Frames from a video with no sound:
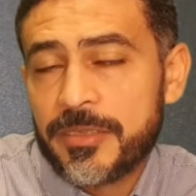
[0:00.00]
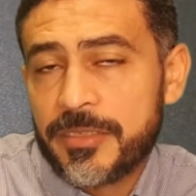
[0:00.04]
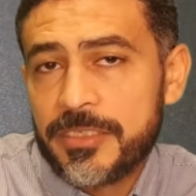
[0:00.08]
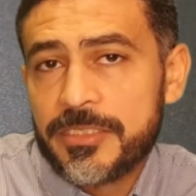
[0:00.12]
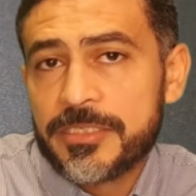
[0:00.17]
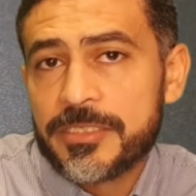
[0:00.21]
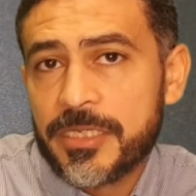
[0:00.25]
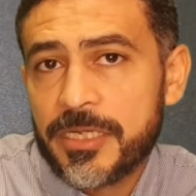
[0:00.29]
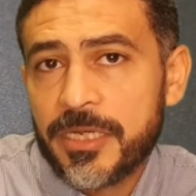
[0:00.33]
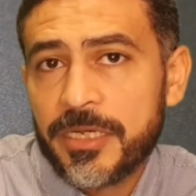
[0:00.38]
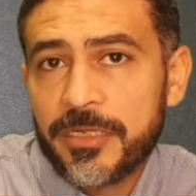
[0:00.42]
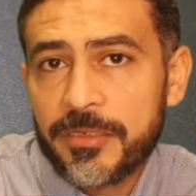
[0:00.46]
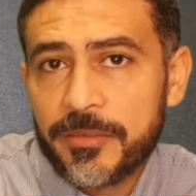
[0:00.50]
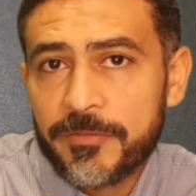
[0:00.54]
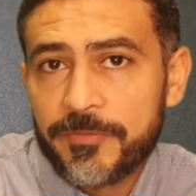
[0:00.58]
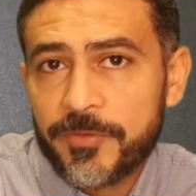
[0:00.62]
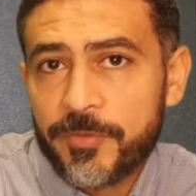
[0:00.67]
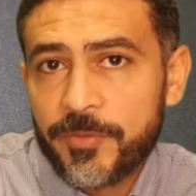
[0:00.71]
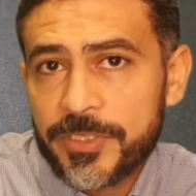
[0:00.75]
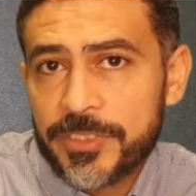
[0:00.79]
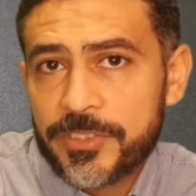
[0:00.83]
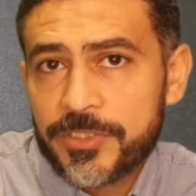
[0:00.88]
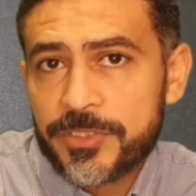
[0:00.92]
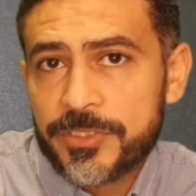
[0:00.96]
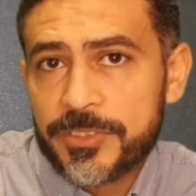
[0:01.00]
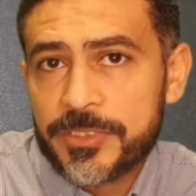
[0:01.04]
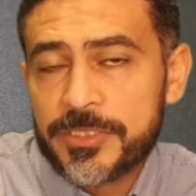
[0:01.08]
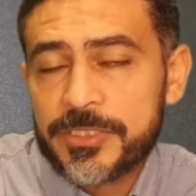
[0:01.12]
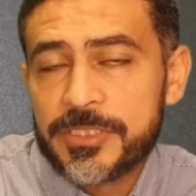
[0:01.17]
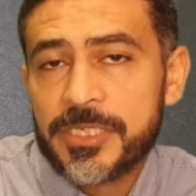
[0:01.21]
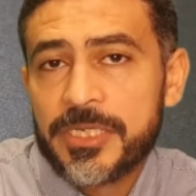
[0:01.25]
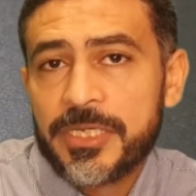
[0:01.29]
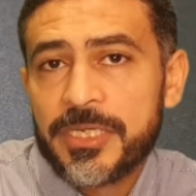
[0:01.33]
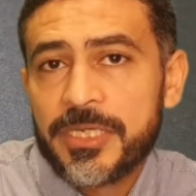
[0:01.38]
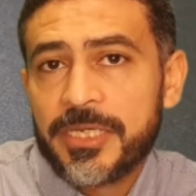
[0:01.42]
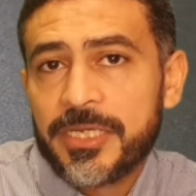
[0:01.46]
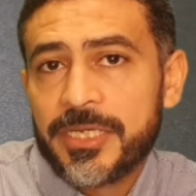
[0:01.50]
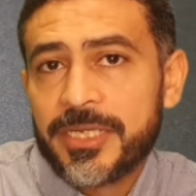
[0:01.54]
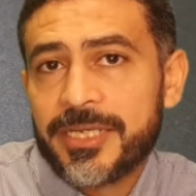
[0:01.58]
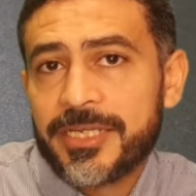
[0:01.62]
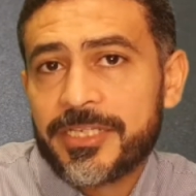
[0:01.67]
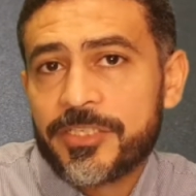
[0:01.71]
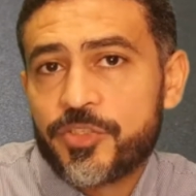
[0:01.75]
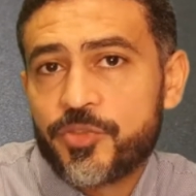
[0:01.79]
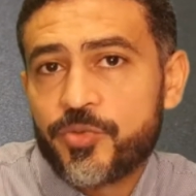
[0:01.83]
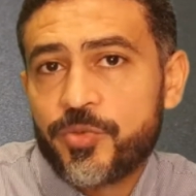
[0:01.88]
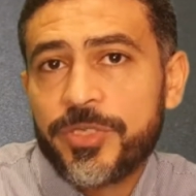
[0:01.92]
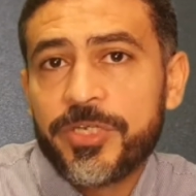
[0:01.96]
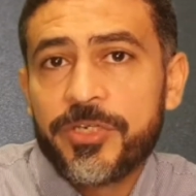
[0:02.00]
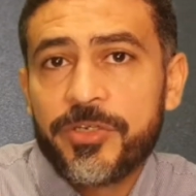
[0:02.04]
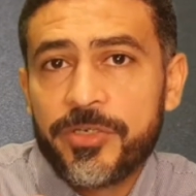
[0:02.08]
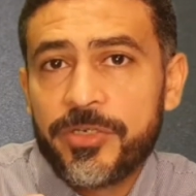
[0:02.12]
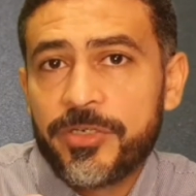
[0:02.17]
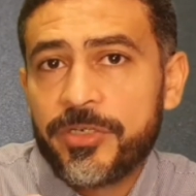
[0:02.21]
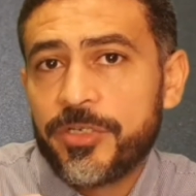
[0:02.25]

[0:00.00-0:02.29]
kind of questions can trigger